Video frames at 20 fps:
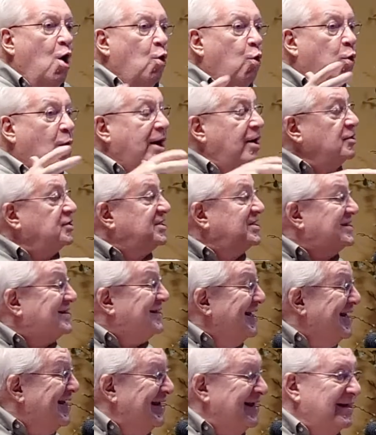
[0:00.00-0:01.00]
where
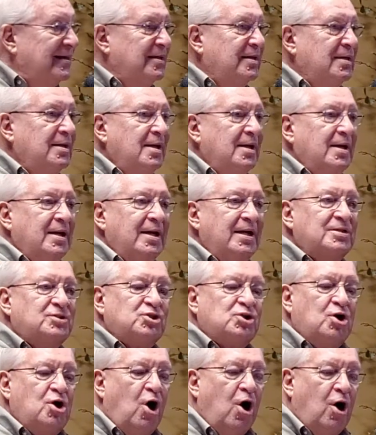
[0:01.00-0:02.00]
sin is
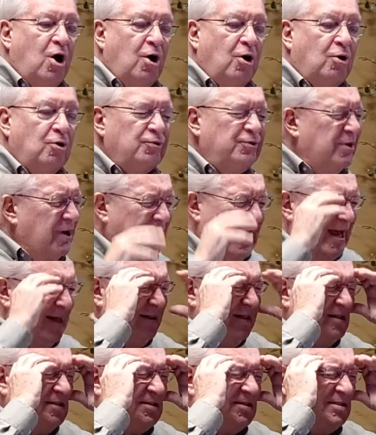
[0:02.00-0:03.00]
called,
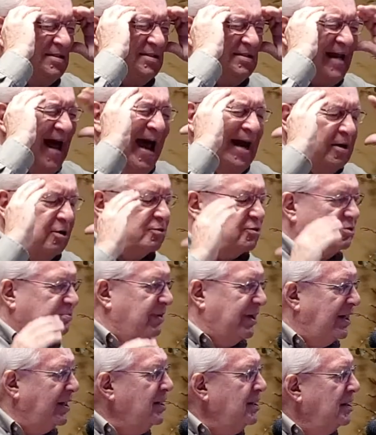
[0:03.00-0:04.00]
and this staggers
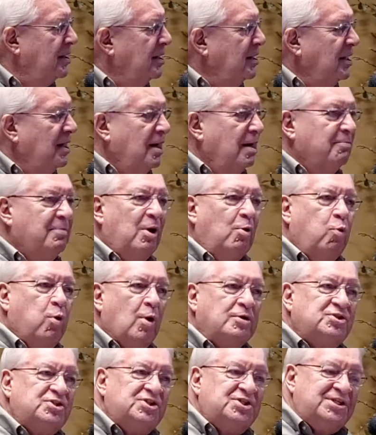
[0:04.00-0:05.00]
me, but
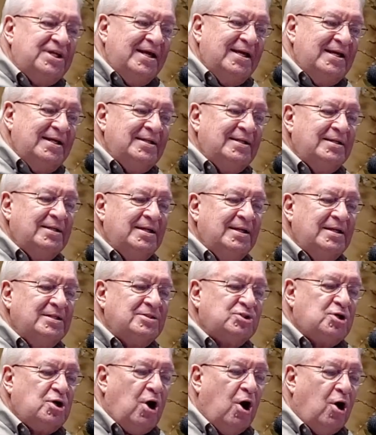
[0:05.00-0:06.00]
where sin
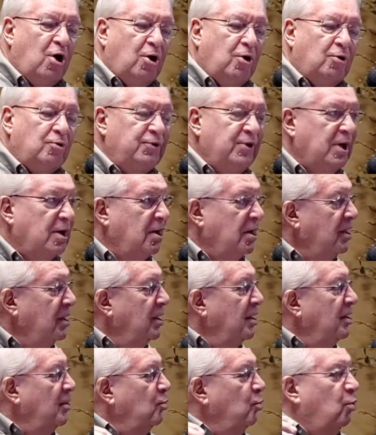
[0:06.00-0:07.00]
is called
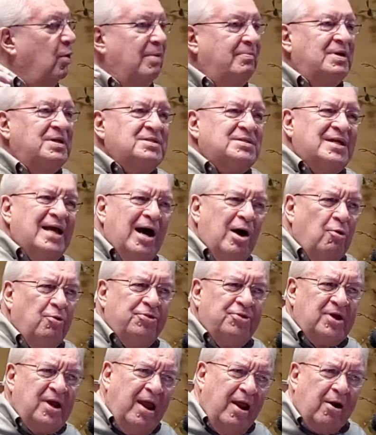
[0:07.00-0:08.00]
women's
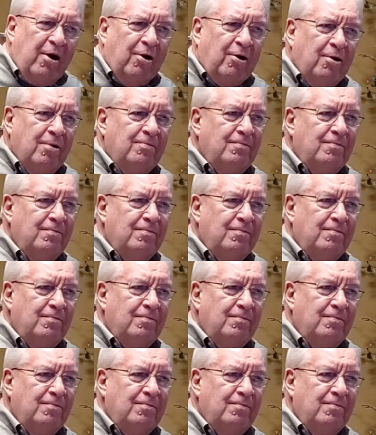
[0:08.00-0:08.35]
health care.